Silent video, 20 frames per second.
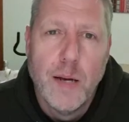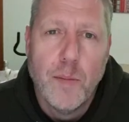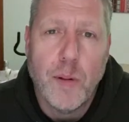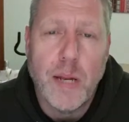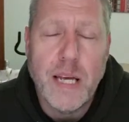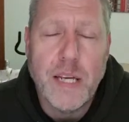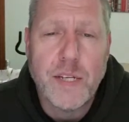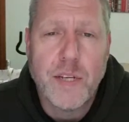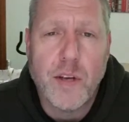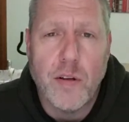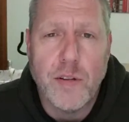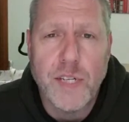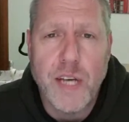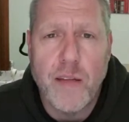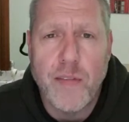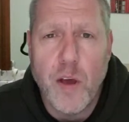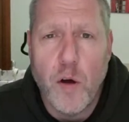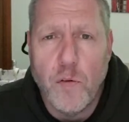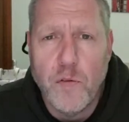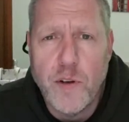please contact
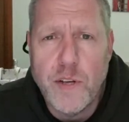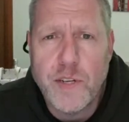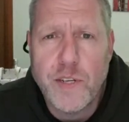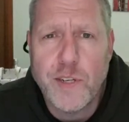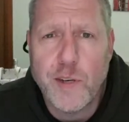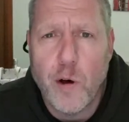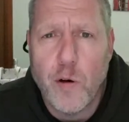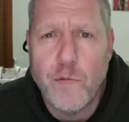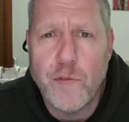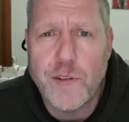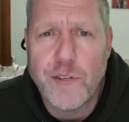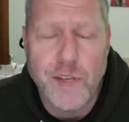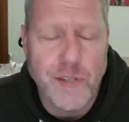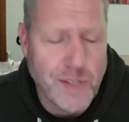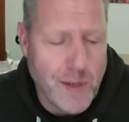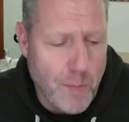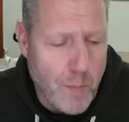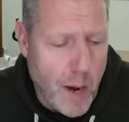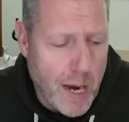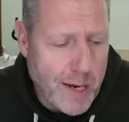the office at
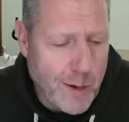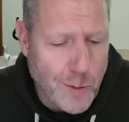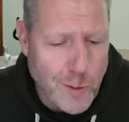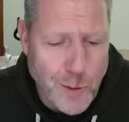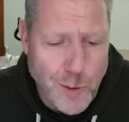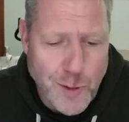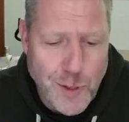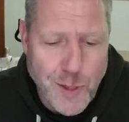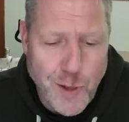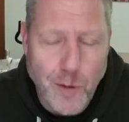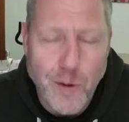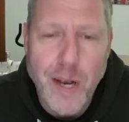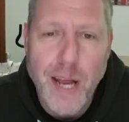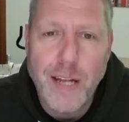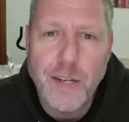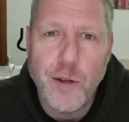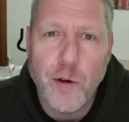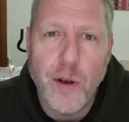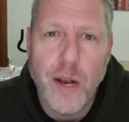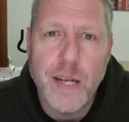
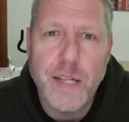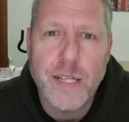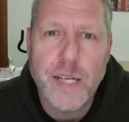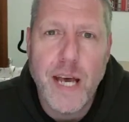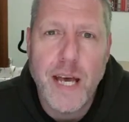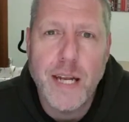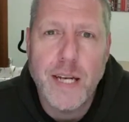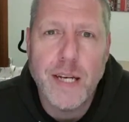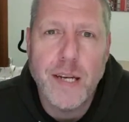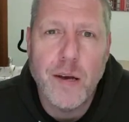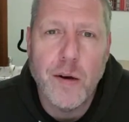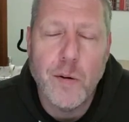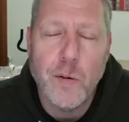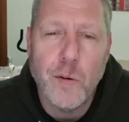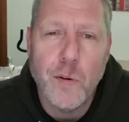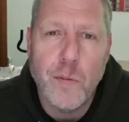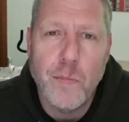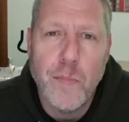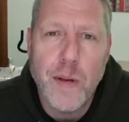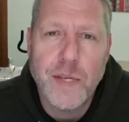stmichaels.net.nz,
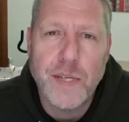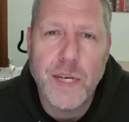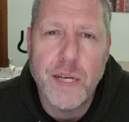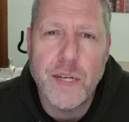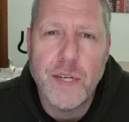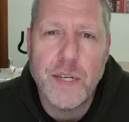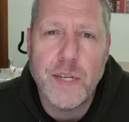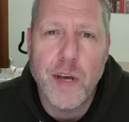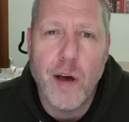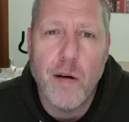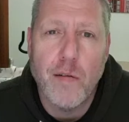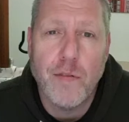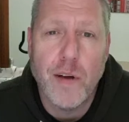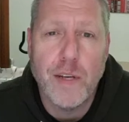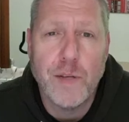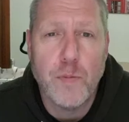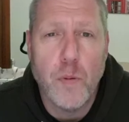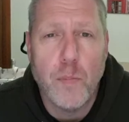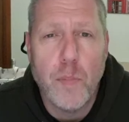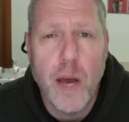or message our
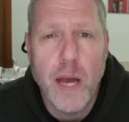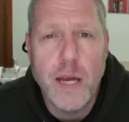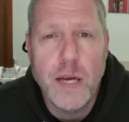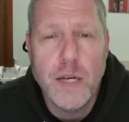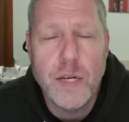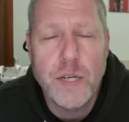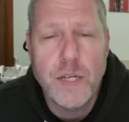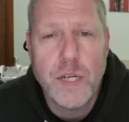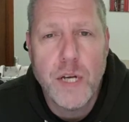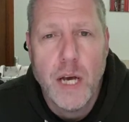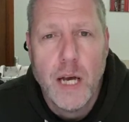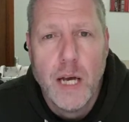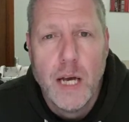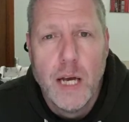Facebook page,